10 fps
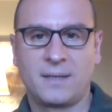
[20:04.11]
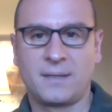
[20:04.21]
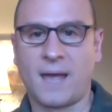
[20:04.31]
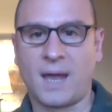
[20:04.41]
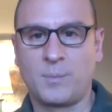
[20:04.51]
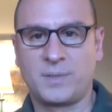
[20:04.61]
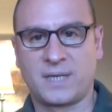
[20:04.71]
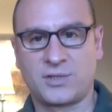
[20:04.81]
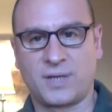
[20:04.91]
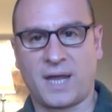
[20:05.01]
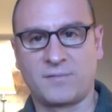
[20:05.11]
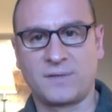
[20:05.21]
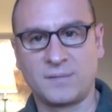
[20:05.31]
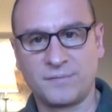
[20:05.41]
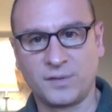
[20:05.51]
that potentially have
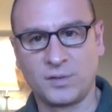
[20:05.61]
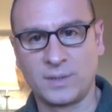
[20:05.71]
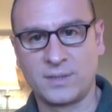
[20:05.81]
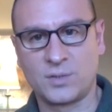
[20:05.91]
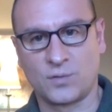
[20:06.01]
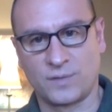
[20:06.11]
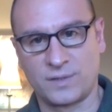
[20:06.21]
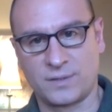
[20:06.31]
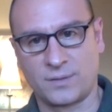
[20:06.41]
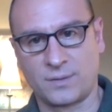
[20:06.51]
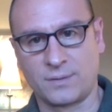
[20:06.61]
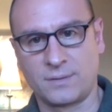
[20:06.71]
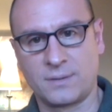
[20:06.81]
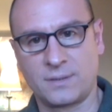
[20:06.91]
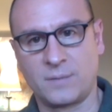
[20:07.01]
influence over certain
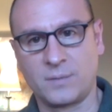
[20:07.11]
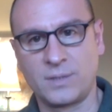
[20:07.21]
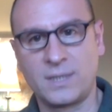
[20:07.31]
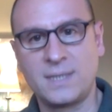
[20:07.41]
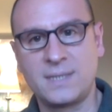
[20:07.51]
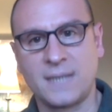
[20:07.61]
communities?